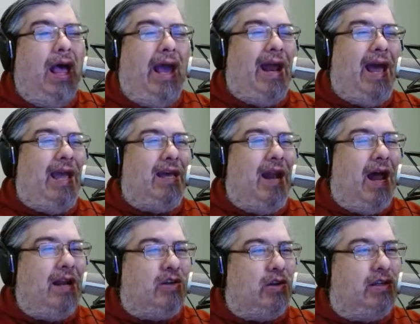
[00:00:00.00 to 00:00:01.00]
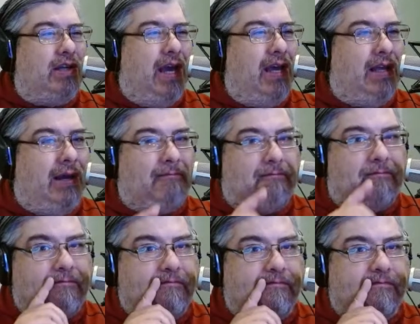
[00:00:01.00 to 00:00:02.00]
And I can honestly say that
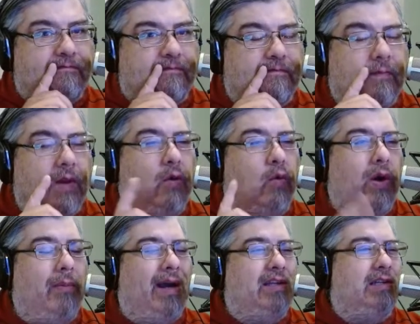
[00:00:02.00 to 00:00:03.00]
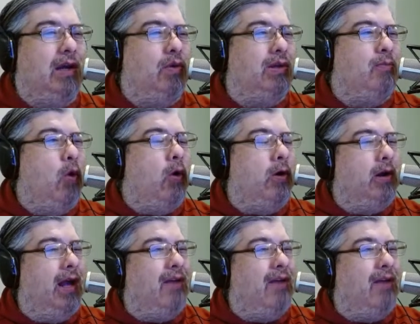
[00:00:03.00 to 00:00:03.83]
when my son was born,